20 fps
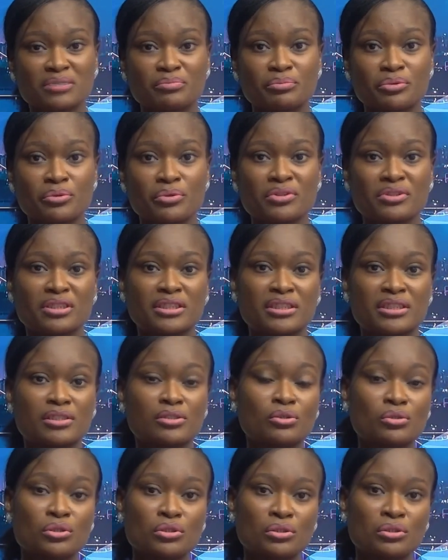both the
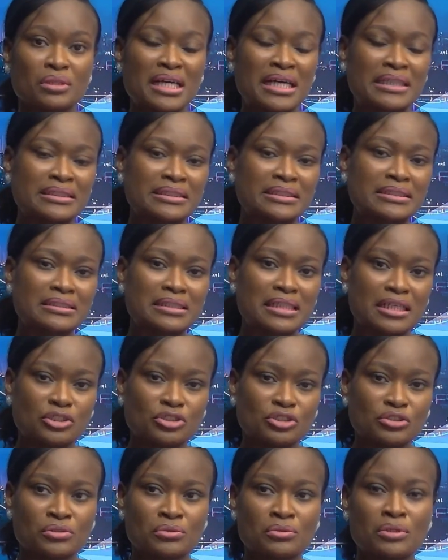local and the
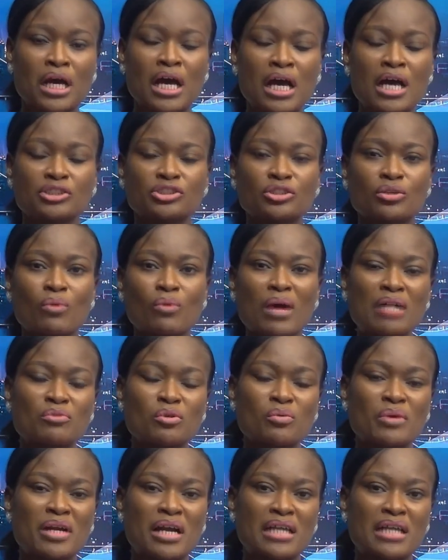international. So while we were